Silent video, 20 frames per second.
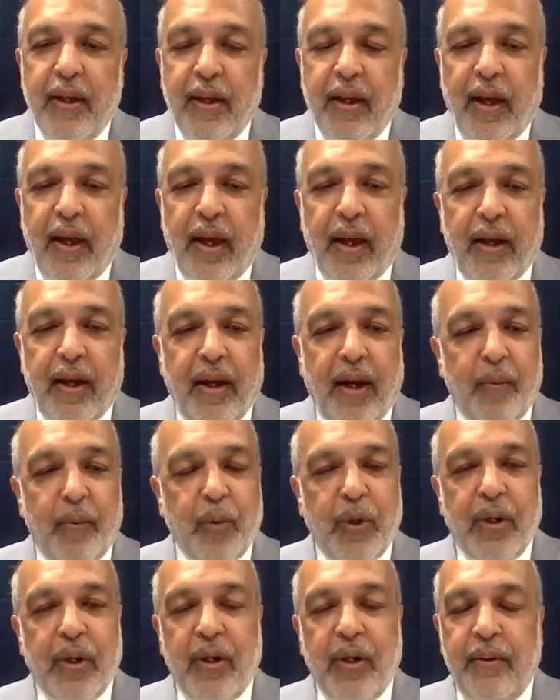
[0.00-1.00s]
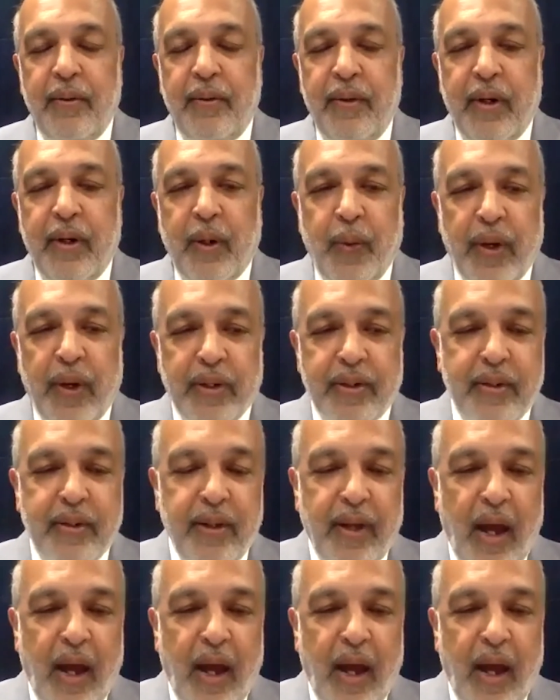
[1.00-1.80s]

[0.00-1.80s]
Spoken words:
And I would request,